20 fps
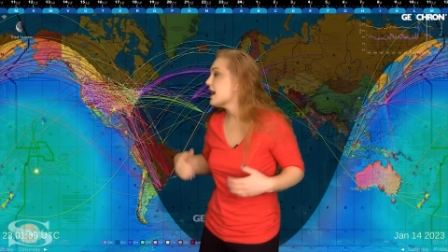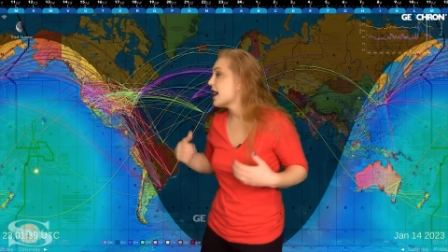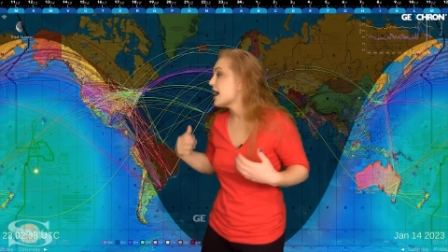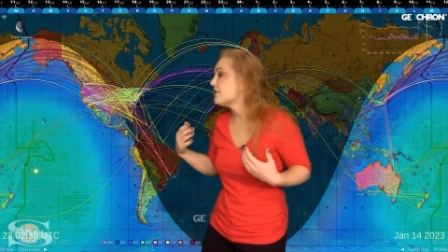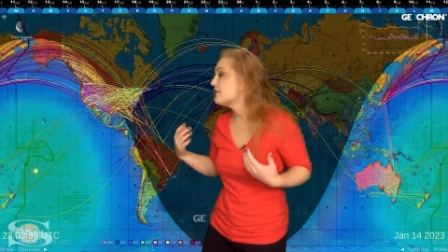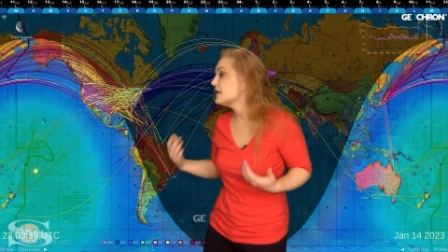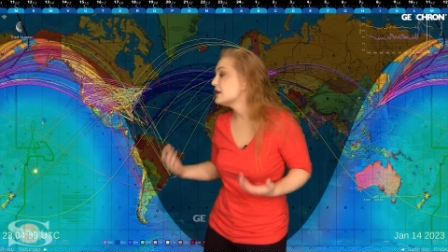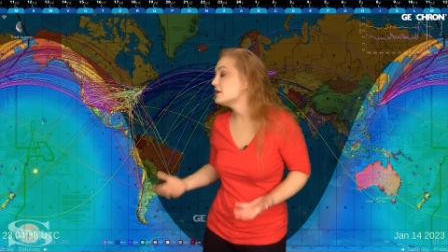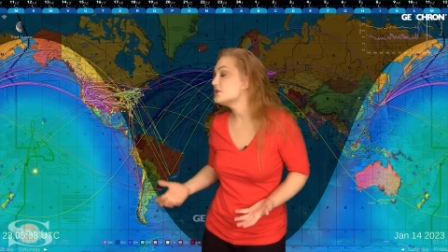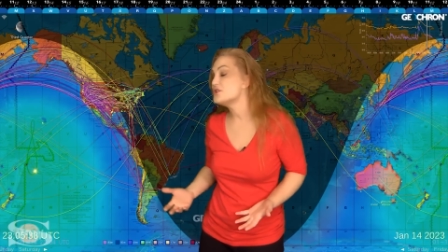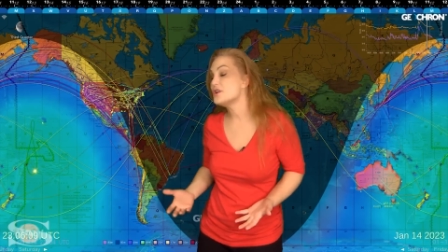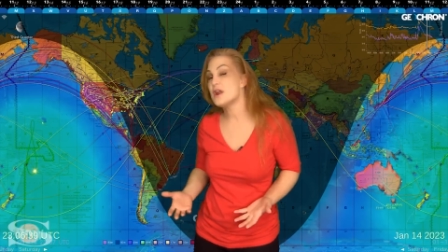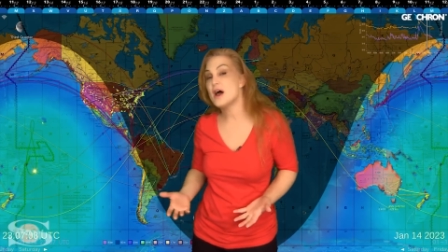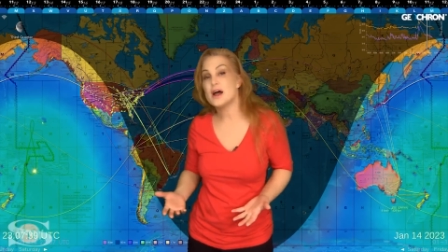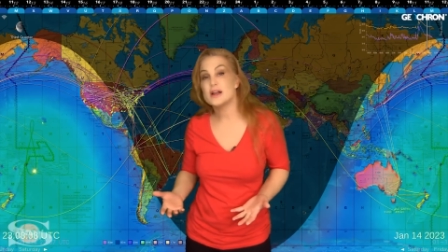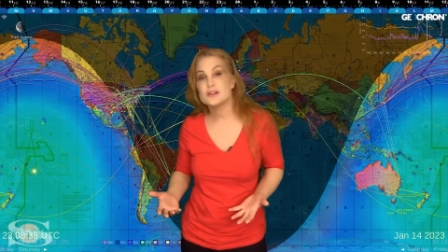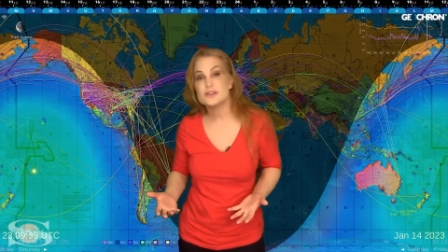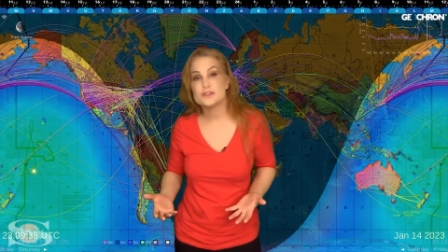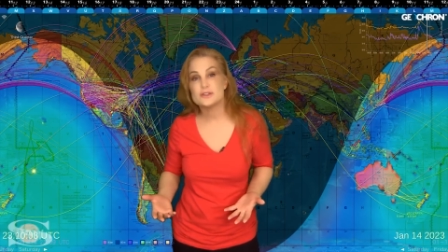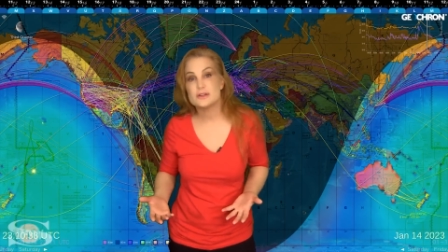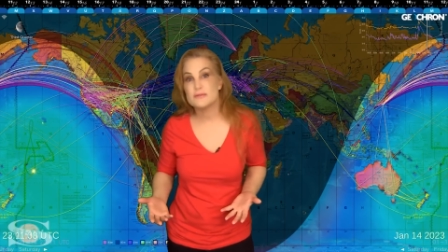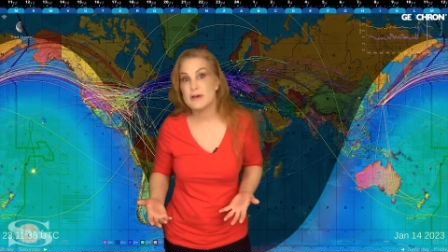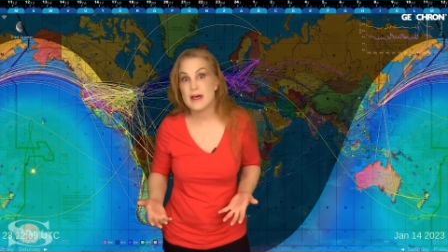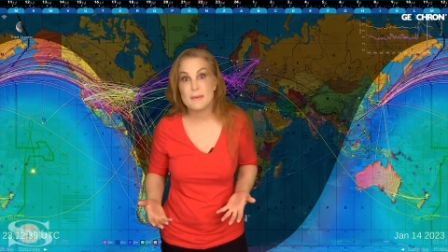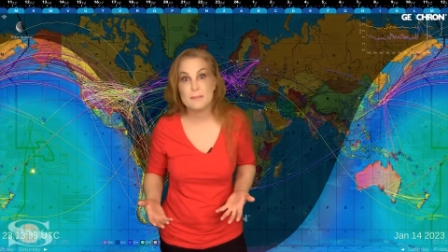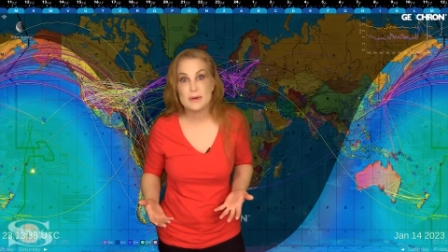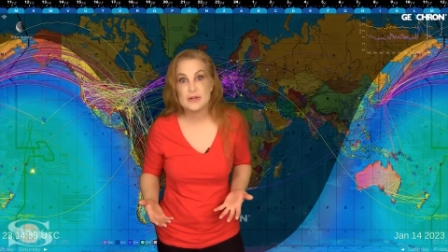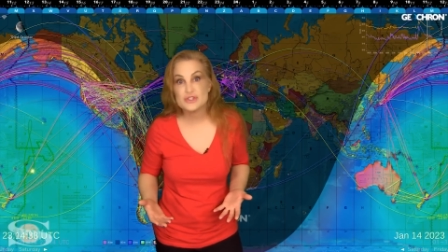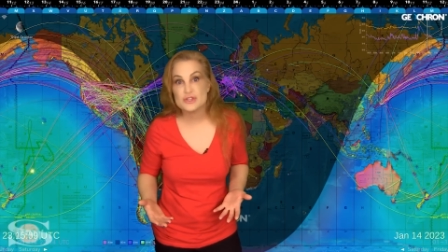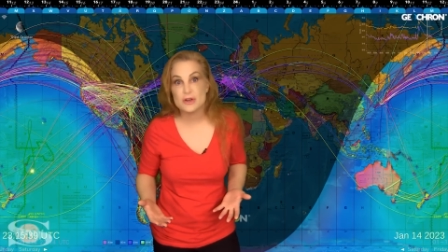And then not
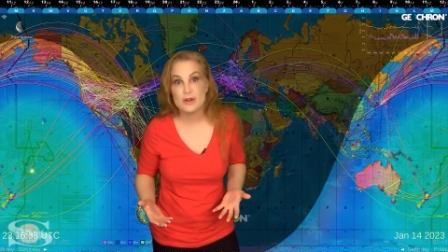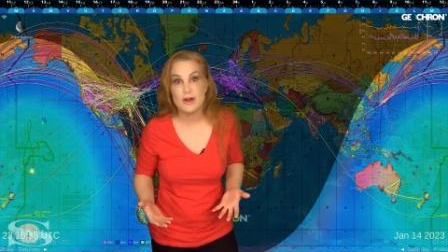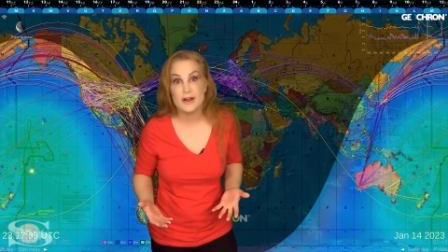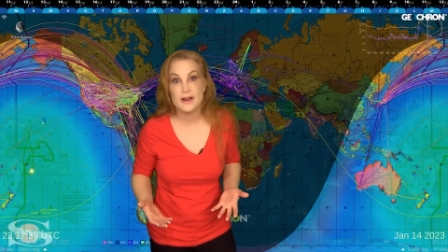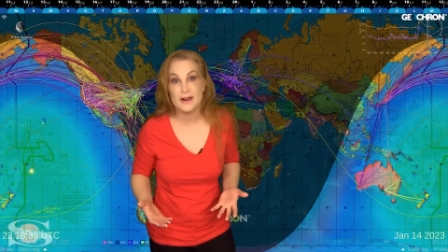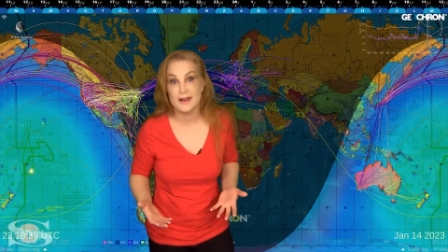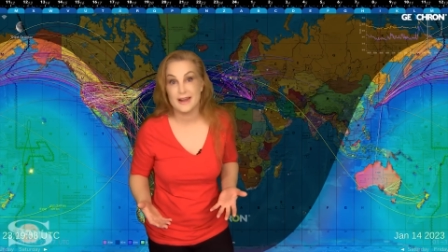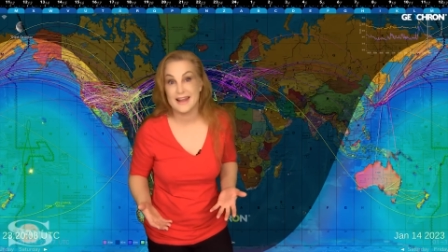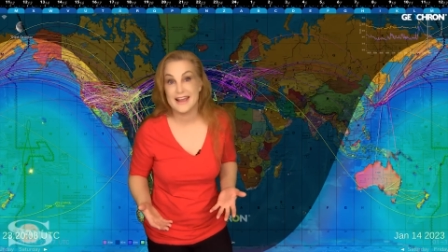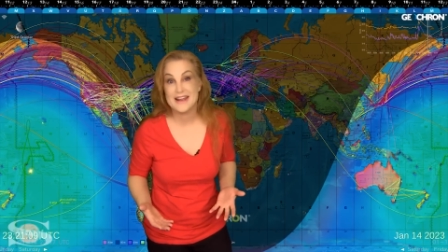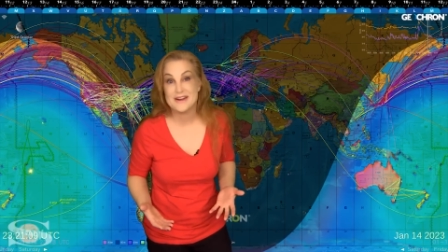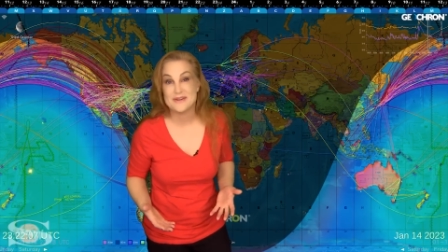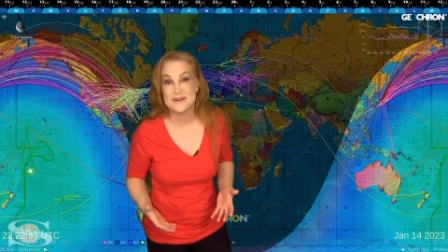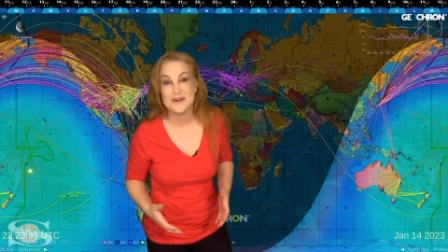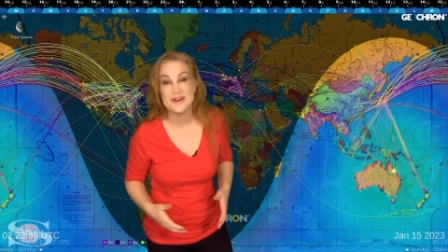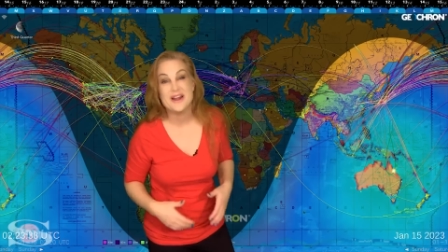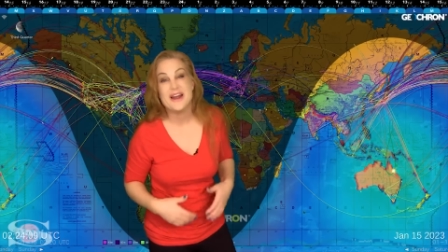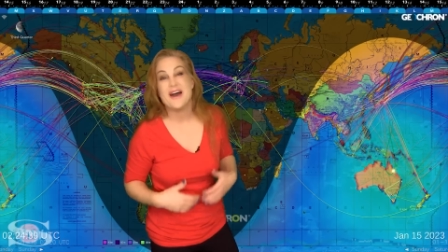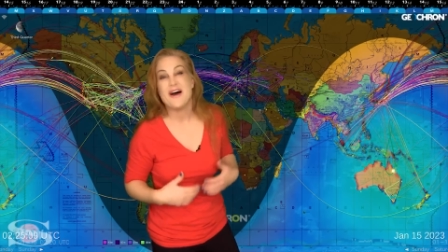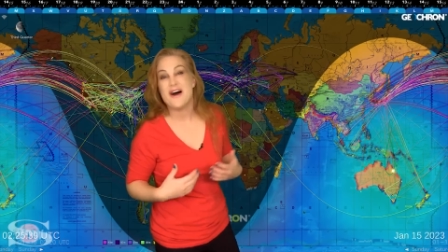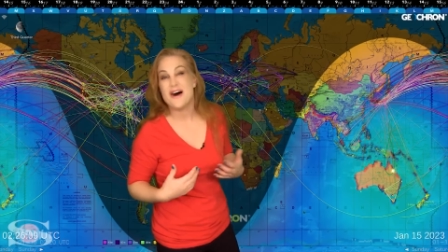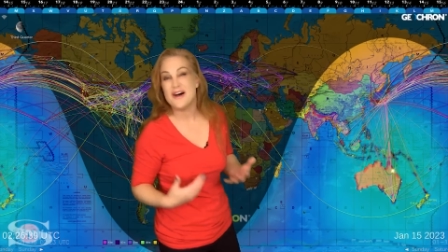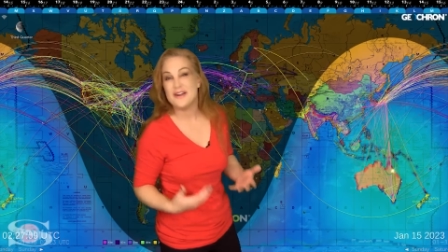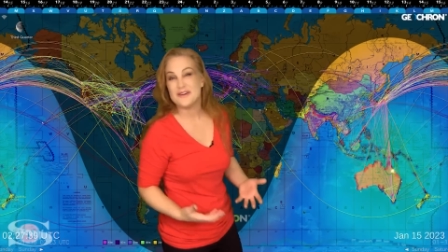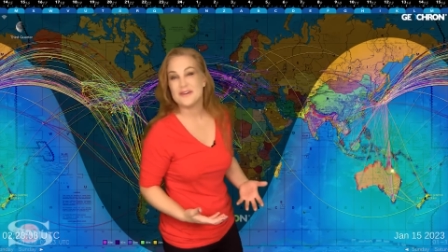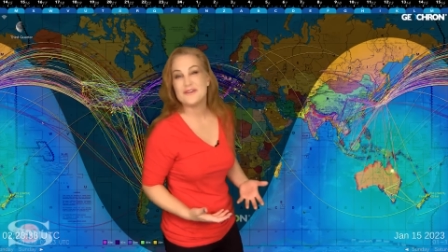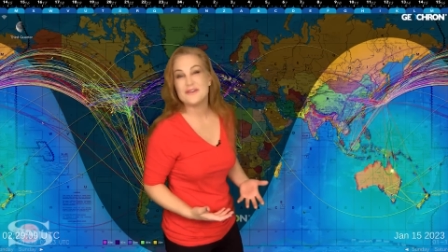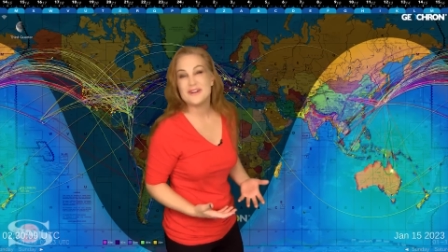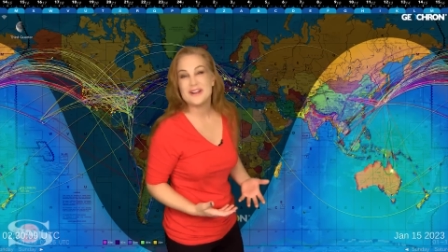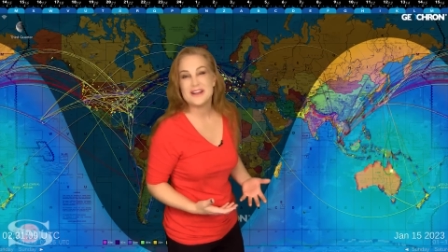but much later,
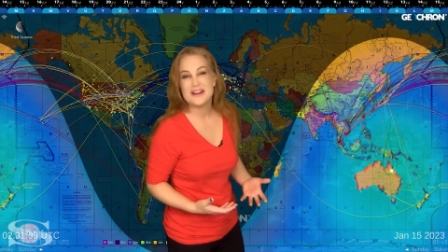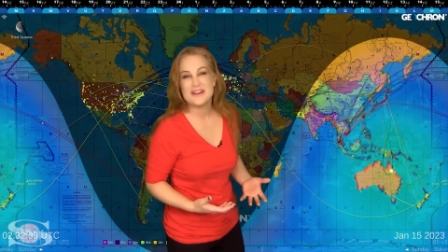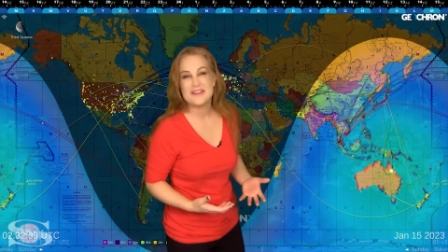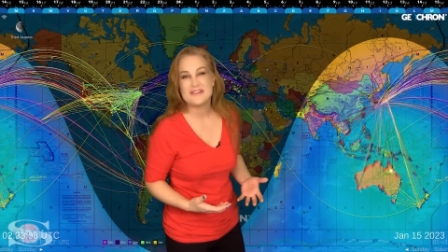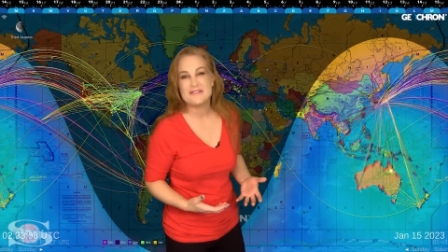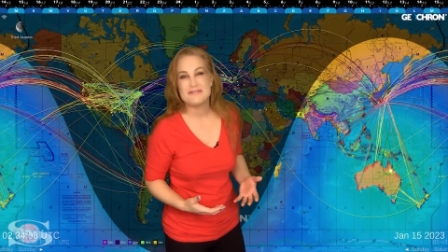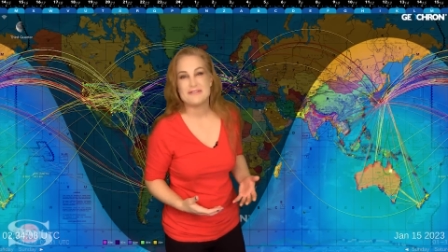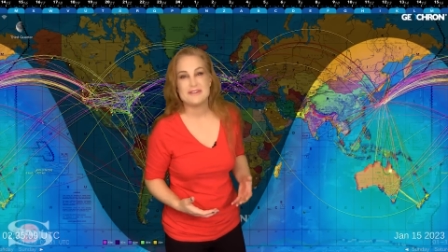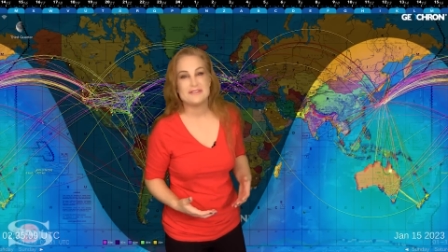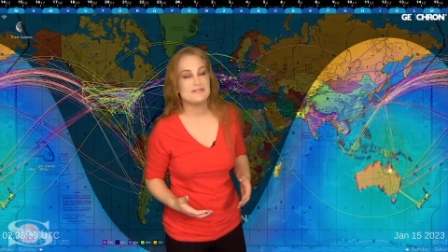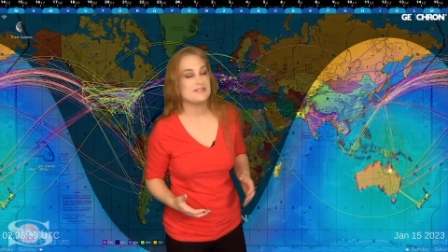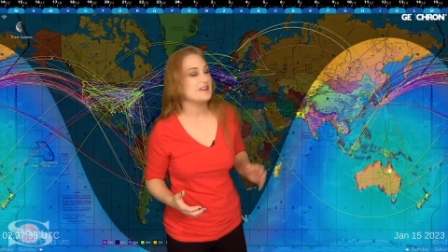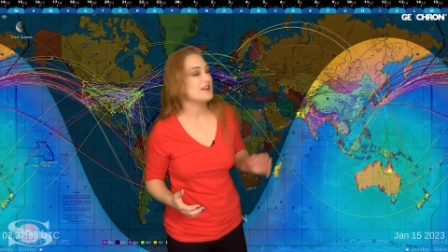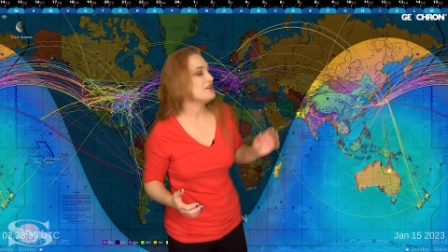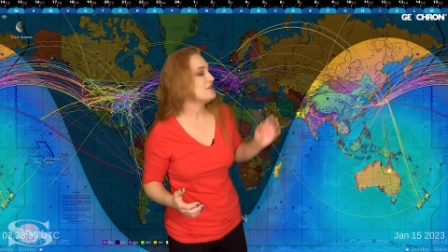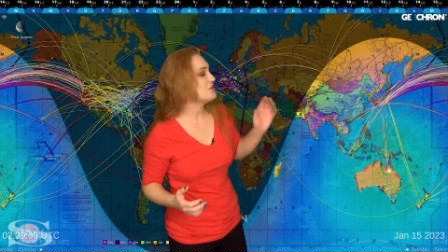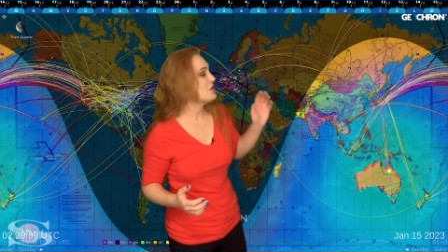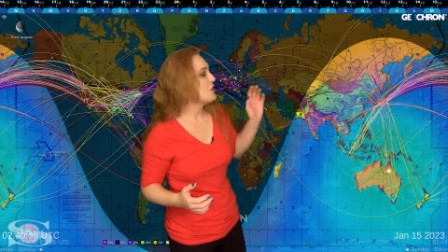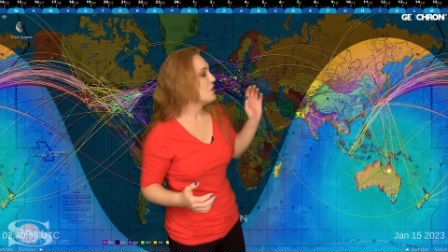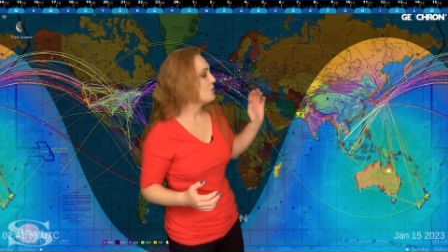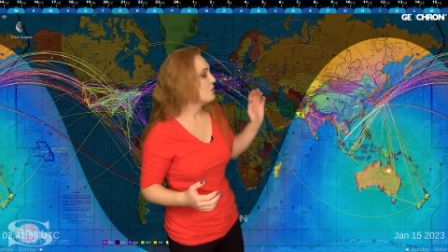on early on the 15th,